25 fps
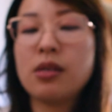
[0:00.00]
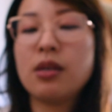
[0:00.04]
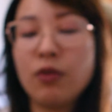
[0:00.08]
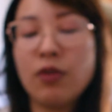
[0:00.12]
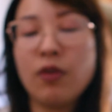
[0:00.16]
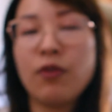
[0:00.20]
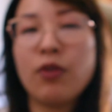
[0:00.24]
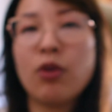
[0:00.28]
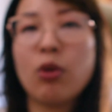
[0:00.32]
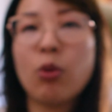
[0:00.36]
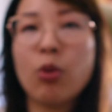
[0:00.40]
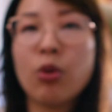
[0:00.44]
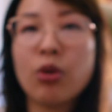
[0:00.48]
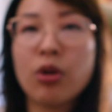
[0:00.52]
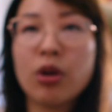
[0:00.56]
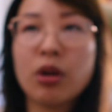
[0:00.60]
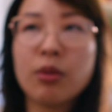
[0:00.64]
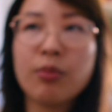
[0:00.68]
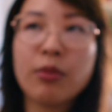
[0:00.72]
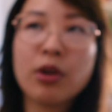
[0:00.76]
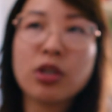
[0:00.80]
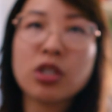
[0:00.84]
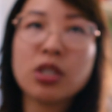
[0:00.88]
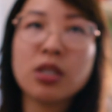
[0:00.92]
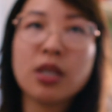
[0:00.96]
If you've ever ordered
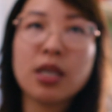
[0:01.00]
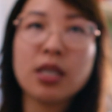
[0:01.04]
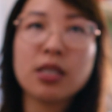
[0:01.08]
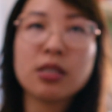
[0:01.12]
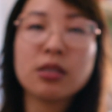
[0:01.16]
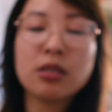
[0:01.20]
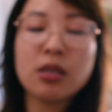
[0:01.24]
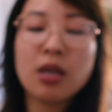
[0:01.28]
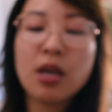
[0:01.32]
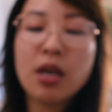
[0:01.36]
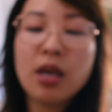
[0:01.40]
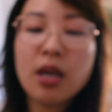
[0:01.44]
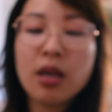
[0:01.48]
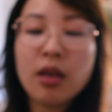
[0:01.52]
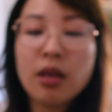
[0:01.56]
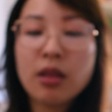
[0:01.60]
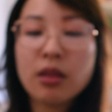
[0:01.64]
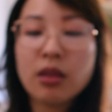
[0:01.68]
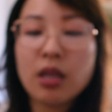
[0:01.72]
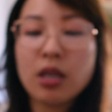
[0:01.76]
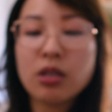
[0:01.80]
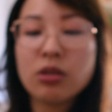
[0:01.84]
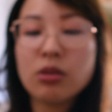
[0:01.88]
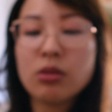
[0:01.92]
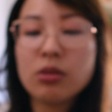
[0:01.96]
merchandise,
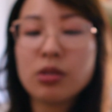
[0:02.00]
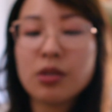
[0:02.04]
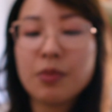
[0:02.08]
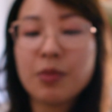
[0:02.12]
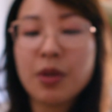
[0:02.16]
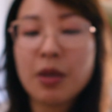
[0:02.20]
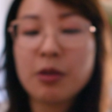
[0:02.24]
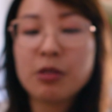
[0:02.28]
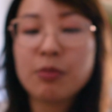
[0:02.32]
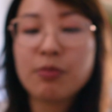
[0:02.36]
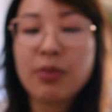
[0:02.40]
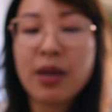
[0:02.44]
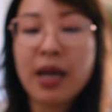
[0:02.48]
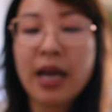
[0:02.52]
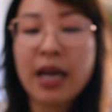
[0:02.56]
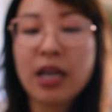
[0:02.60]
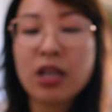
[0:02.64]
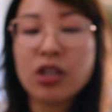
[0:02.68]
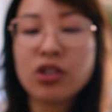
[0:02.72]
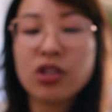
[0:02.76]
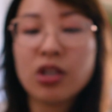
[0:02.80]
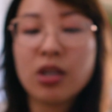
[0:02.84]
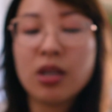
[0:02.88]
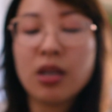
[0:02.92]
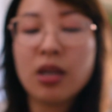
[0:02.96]
they do sometimes
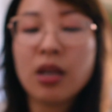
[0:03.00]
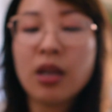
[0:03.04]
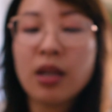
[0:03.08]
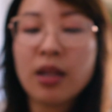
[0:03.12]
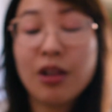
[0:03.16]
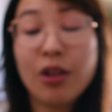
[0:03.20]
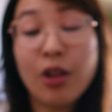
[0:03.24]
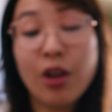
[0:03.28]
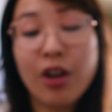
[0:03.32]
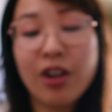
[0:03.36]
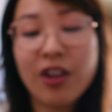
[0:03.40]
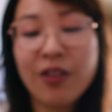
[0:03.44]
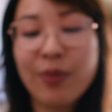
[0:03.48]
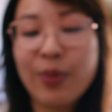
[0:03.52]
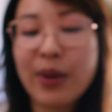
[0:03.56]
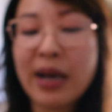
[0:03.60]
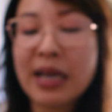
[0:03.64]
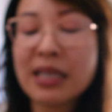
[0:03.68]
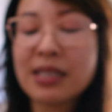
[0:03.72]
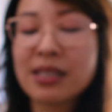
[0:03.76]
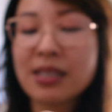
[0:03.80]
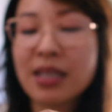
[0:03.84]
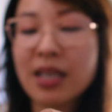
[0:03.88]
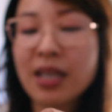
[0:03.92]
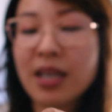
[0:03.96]
package it in a lot of
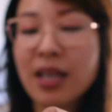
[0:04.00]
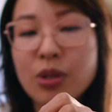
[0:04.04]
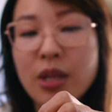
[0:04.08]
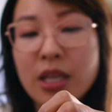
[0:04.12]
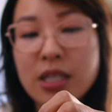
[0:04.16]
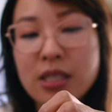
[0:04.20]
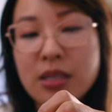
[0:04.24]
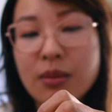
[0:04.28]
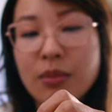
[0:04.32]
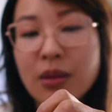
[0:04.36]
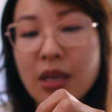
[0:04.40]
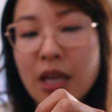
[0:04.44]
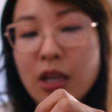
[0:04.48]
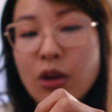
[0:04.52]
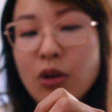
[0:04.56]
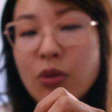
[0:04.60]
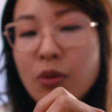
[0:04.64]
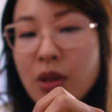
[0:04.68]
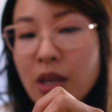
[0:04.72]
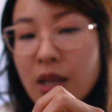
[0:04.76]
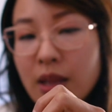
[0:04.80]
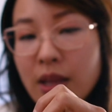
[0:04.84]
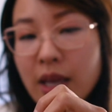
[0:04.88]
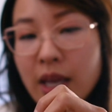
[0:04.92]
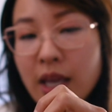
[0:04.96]
plastic, so that's something I don't
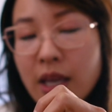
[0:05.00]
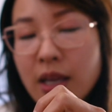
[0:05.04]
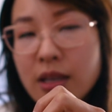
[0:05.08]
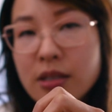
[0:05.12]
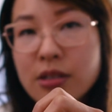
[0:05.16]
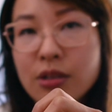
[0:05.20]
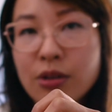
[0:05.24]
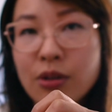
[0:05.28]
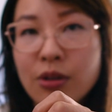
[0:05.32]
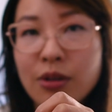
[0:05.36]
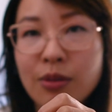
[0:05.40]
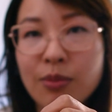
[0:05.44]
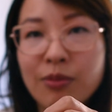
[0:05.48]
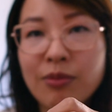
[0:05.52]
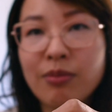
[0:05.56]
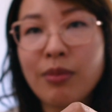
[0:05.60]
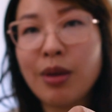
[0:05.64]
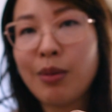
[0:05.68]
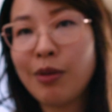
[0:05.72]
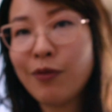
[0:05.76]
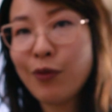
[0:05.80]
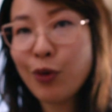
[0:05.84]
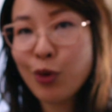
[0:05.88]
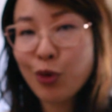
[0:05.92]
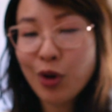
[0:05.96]
really like, so
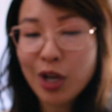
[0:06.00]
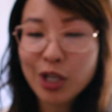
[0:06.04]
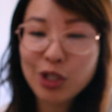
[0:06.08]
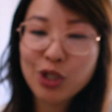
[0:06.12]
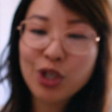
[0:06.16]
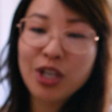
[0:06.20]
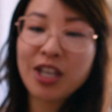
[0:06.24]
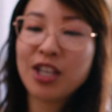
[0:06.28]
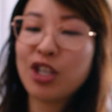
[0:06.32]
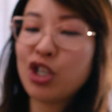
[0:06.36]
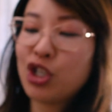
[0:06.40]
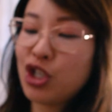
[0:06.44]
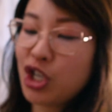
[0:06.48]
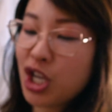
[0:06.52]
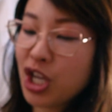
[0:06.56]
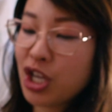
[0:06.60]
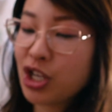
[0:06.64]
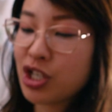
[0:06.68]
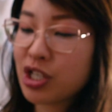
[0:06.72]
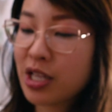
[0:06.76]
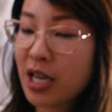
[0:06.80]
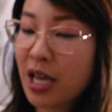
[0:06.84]
maybe Vograce, you can change